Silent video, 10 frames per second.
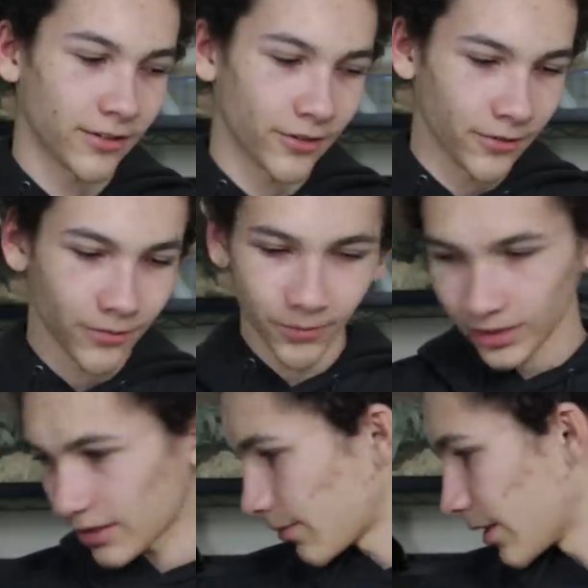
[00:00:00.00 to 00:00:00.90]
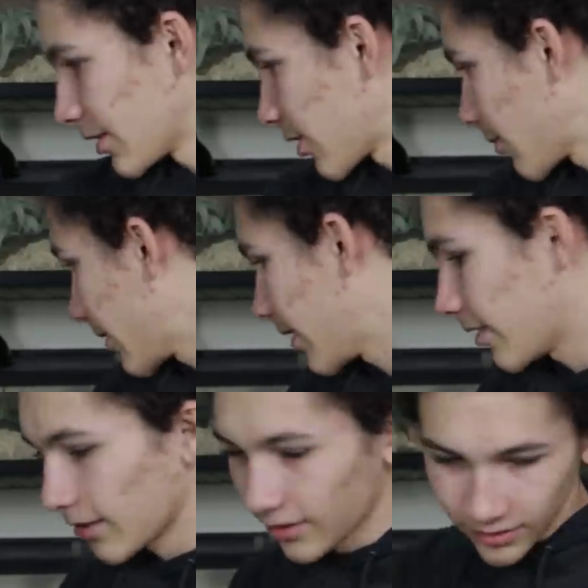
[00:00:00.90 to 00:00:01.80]
I don't know, what's something sharp in
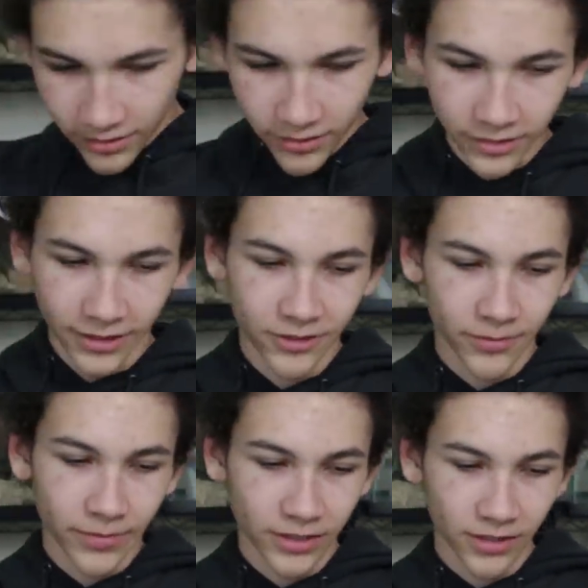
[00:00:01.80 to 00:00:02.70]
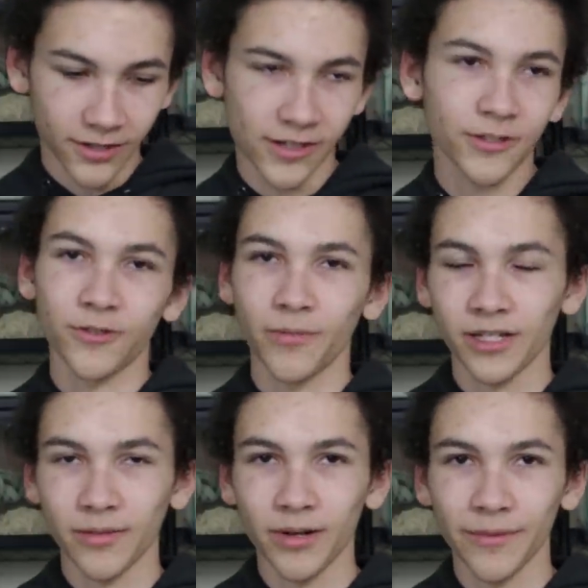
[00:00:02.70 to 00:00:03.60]
here? Like, there's a pencil across the room.
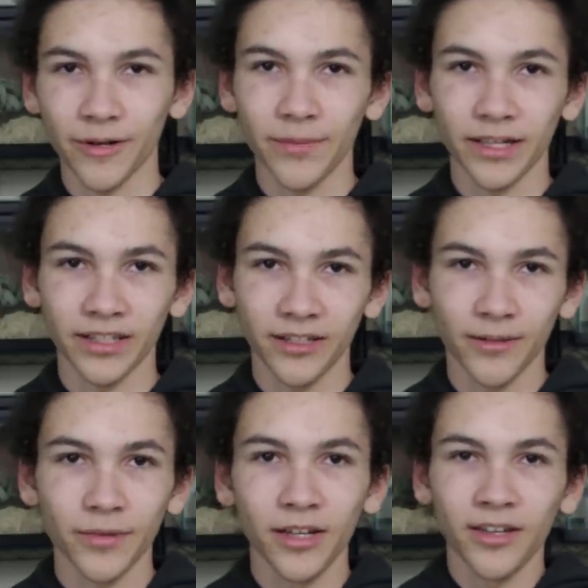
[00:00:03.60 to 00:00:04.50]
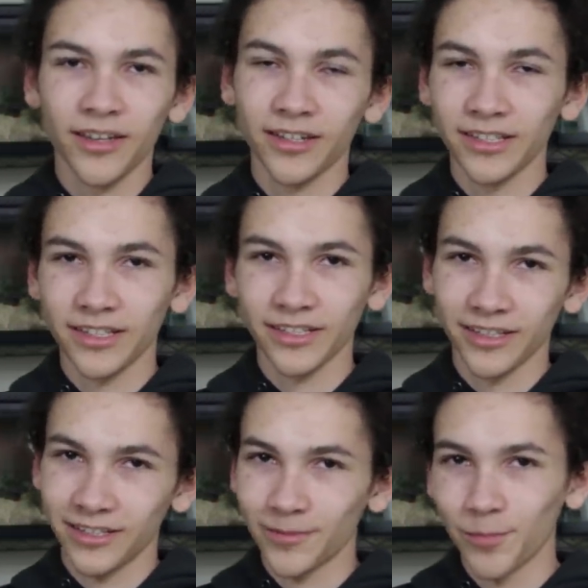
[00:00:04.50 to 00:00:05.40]
I should probably go pick that up because
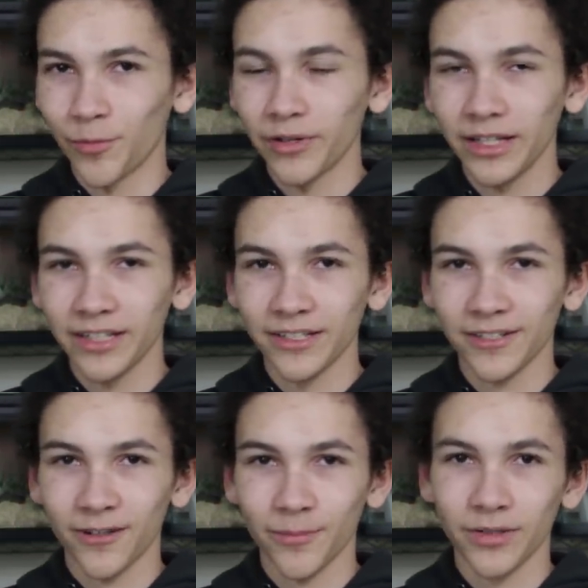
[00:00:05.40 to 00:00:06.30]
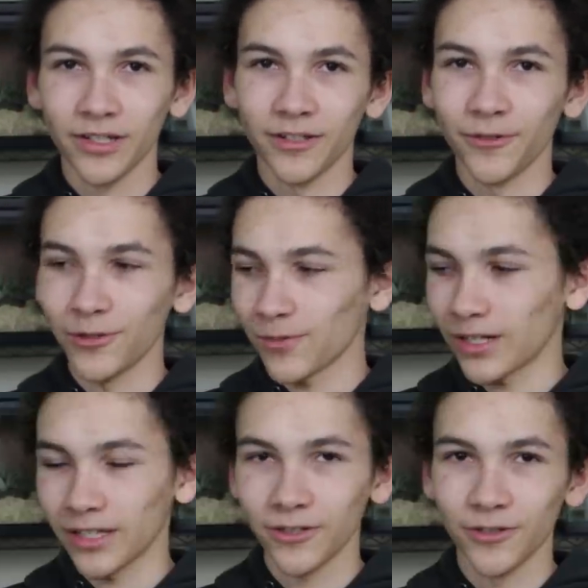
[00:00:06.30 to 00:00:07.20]
it's pointy and sharp, and who knows
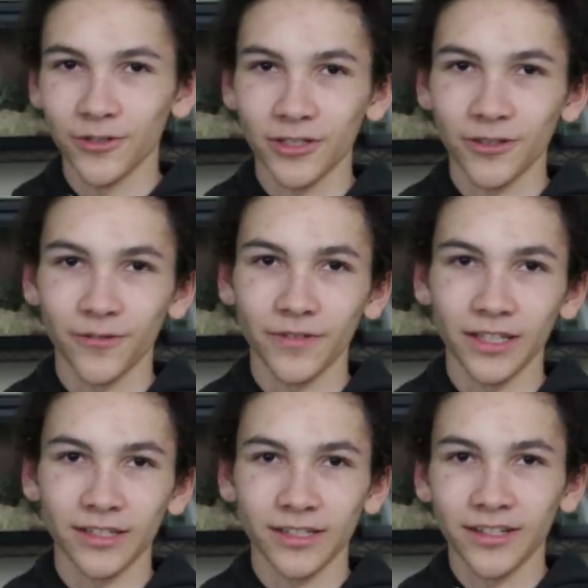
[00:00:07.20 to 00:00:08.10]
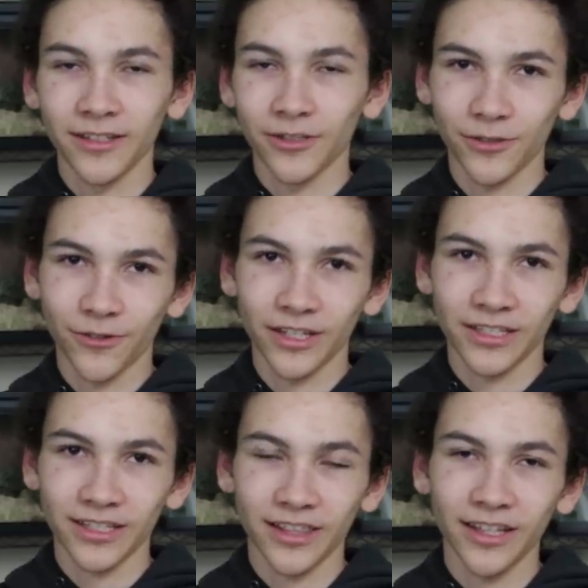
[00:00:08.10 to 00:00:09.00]
what it could do to his little feet. There's little
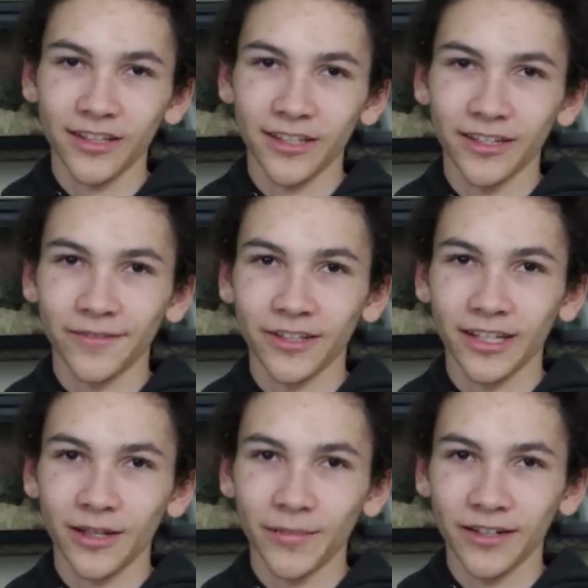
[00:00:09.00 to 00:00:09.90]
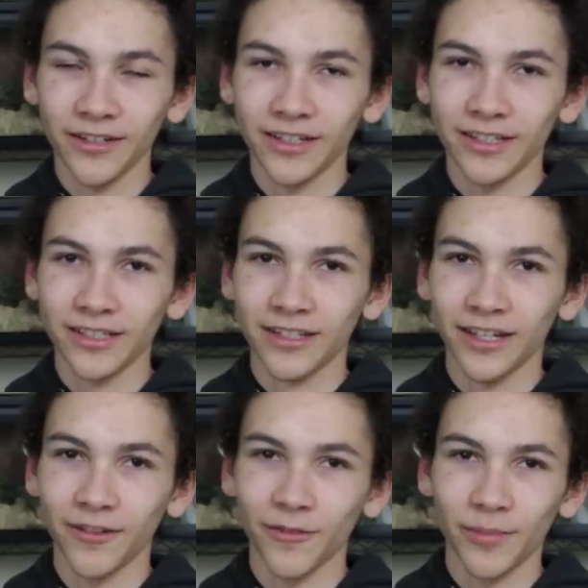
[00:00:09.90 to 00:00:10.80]
things like that that you have to think about, and it's
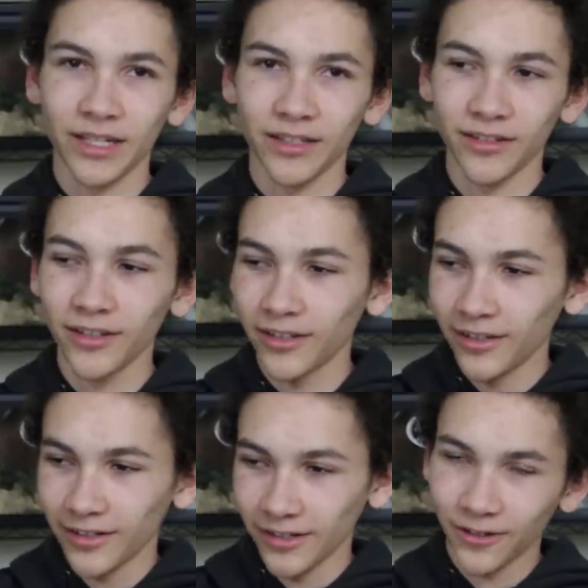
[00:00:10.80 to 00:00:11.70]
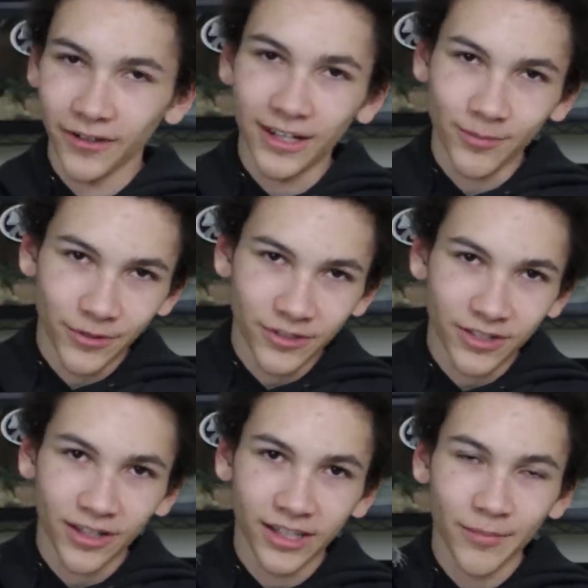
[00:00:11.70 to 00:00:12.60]
kind of a pain. Other
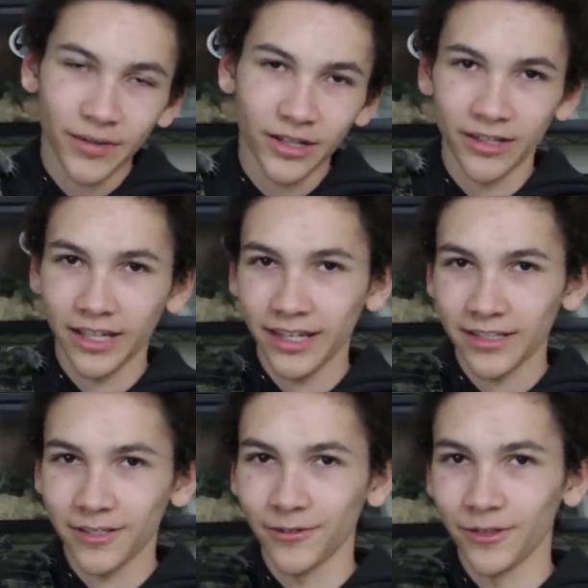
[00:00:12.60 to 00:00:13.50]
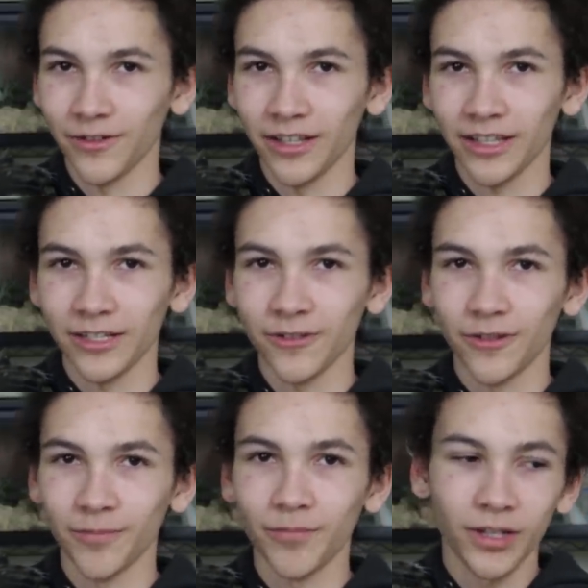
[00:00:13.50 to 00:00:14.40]
animals, luckily, the cats don't do anything
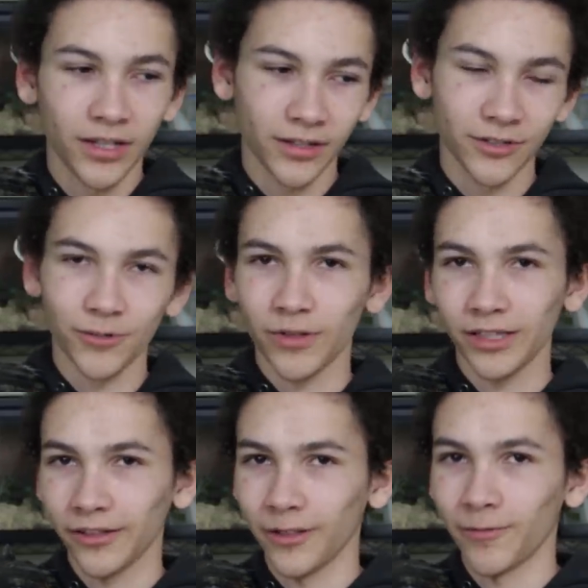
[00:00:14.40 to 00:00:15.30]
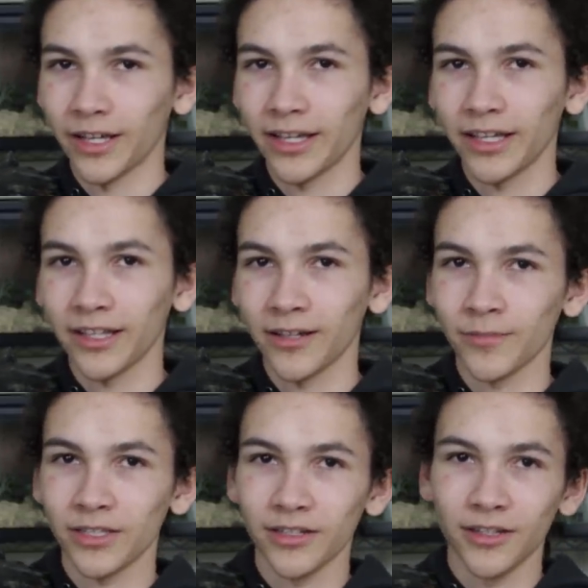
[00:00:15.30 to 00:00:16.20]
to him. There's really only one cat that
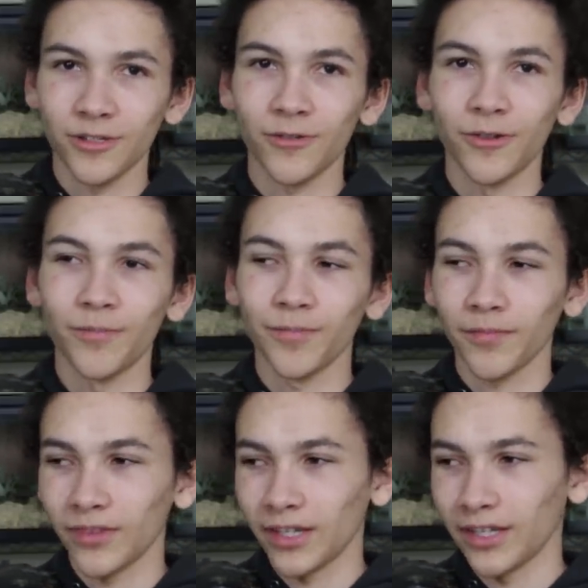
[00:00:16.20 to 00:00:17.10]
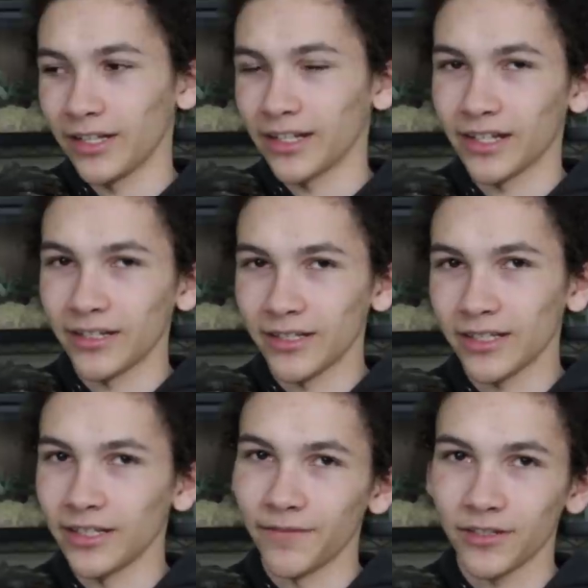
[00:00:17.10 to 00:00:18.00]
comes into this room, and he kind of
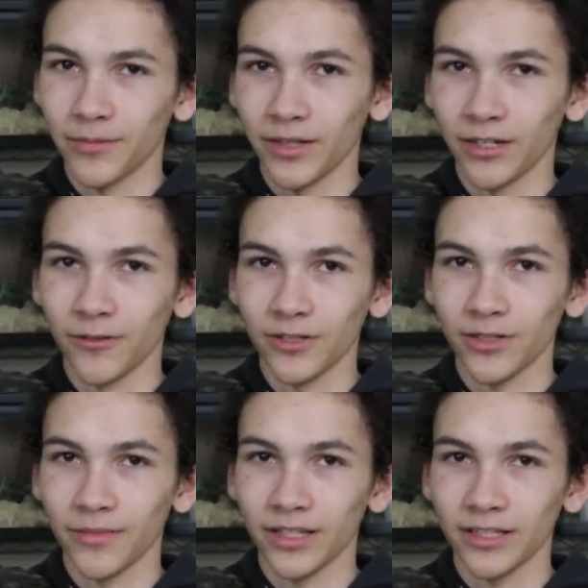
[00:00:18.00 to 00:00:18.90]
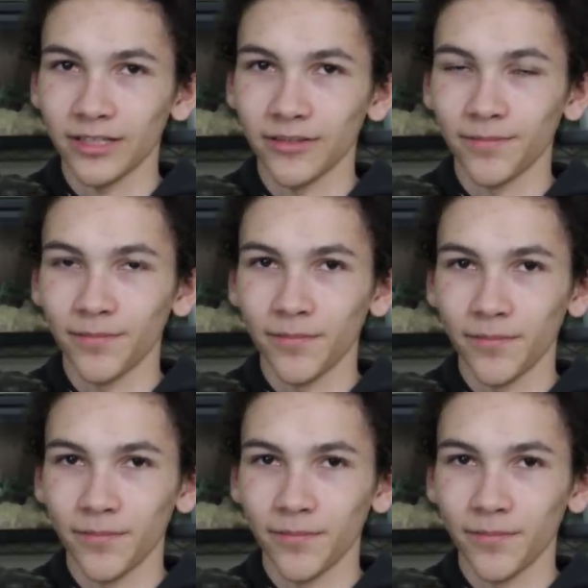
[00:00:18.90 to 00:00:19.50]
just sniffs them and ignores them, and that's it.